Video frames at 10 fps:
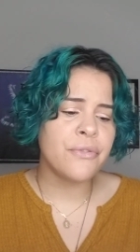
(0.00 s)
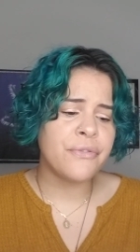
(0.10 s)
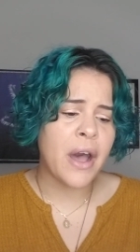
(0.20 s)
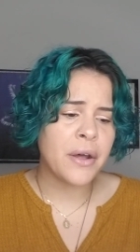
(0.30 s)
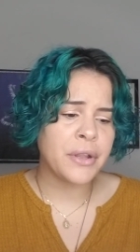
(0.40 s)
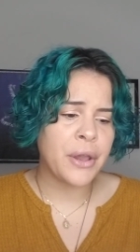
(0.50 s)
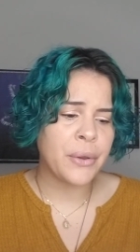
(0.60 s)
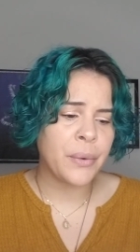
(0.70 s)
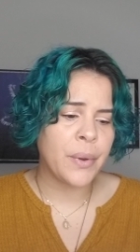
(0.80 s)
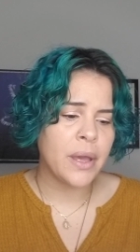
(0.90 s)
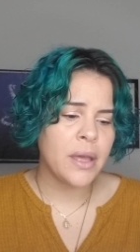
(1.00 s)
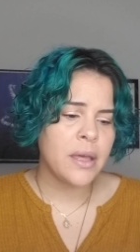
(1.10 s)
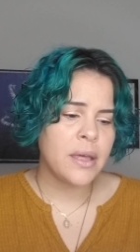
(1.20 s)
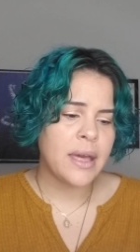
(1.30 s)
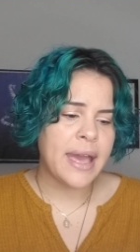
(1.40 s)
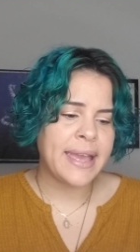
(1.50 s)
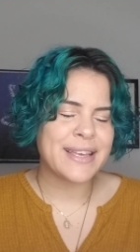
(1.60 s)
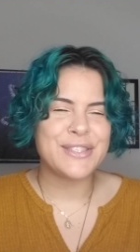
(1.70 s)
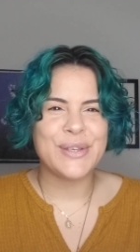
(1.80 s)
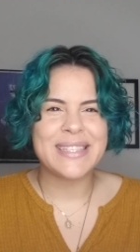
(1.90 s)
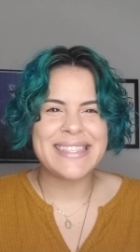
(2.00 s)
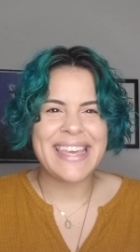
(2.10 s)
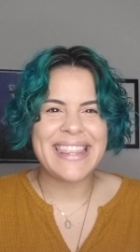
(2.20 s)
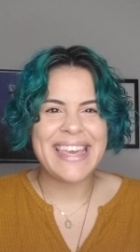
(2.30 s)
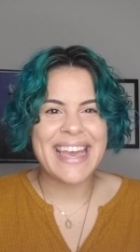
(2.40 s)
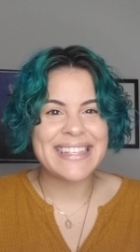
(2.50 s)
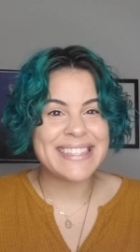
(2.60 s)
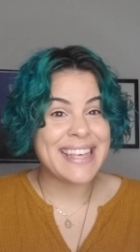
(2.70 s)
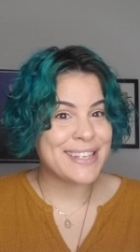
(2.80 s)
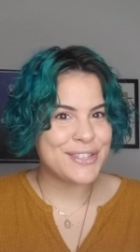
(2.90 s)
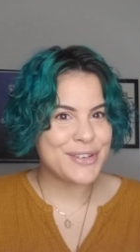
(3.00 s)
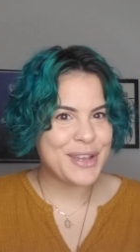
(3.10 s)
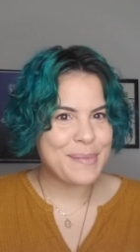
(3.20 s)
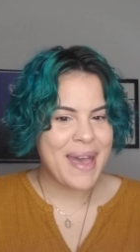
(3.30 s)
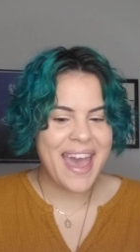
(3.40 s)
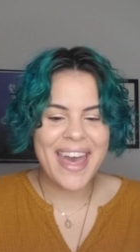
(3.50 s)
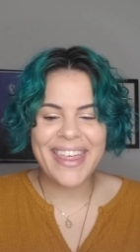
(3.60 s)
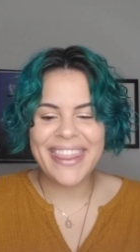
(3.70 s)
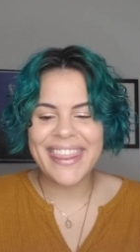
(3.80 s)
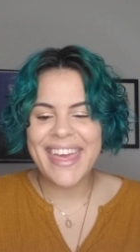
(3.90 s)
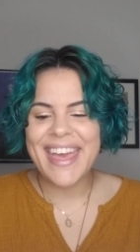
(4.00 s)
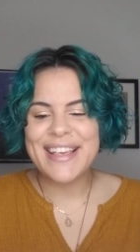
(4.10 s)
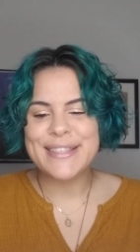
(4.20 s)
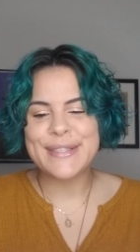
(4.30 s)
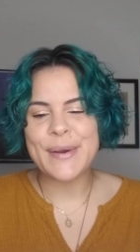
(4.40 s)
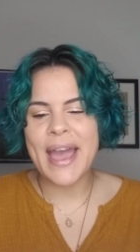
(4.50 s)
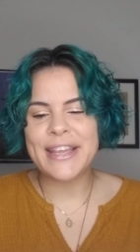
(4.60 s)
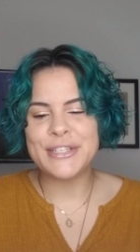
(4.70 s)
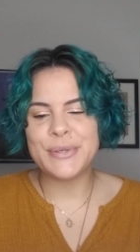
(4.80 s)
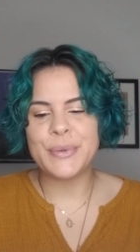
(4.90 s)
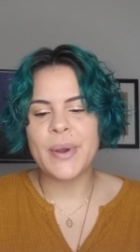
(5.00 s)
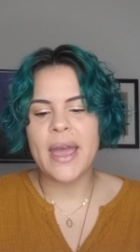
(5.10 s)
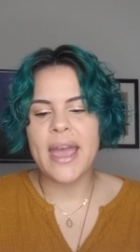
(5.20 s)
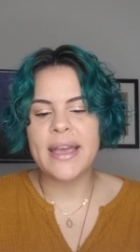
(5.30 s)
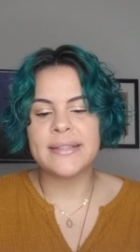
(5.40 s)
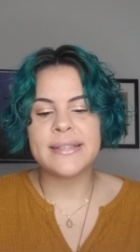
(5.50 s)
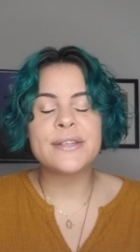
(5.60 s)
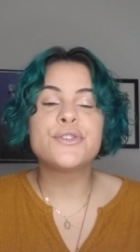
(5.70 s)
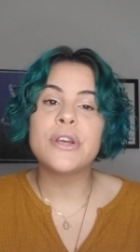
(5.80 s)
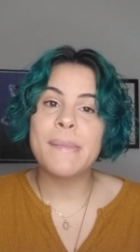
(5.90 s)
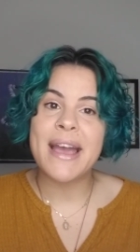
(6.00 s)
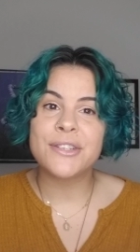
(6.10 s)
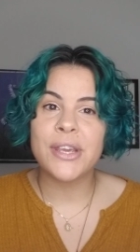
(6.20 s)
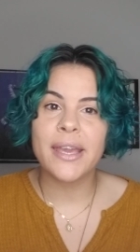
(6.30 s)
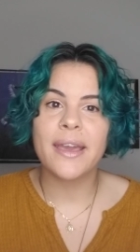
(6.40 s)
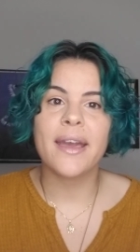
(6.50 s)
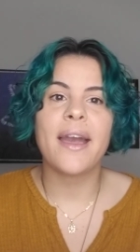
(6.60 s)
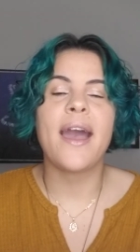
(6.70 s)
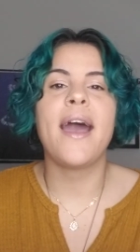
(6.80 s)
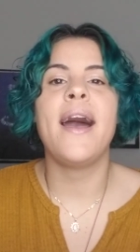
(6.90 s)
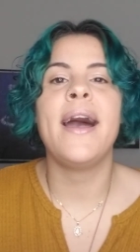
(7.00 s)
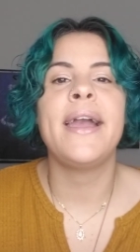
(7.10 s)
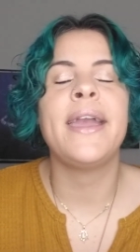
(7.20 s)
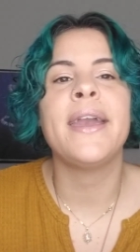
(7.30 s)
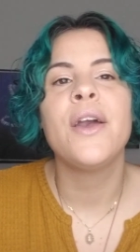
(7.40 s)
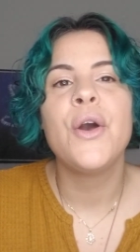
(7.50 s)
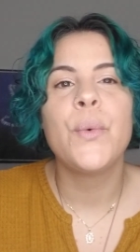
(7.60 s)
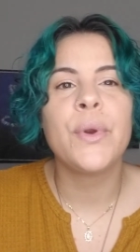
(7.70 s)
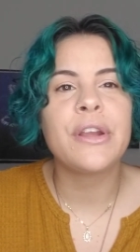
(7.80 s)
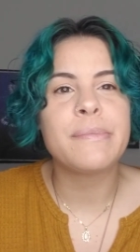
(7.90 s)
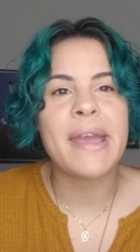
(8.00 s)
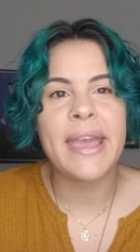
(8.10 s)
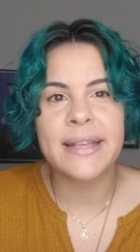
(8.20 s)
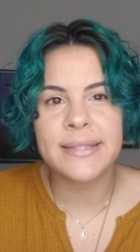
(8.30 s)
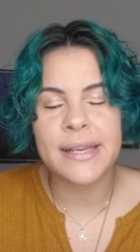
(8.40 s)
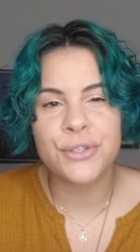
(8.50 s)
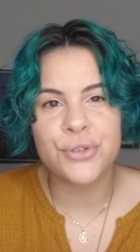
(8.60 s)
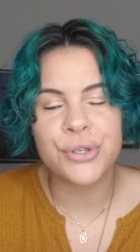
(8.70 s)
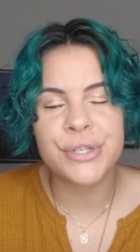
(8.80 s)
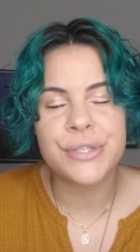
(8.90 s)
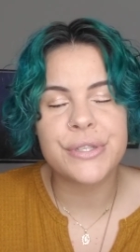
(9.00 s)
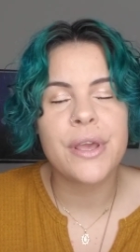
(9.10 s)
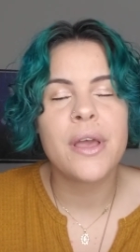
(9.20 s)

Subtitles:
follow, I guess you could say, the ancestral path. So I do ancestral magic. I work with my ancestors